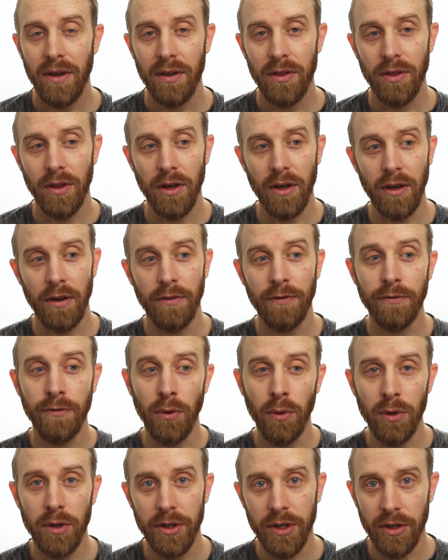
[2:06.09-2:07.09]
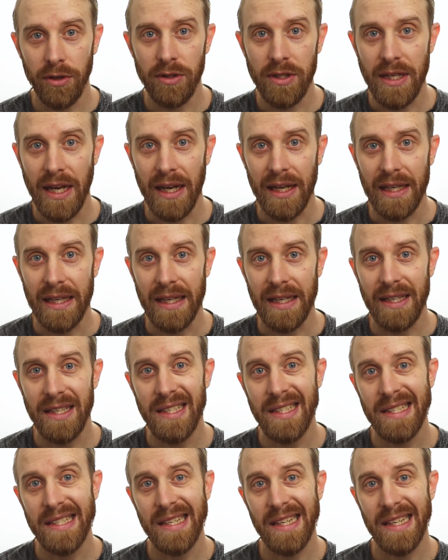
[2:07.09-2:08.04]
the fuller your deck is,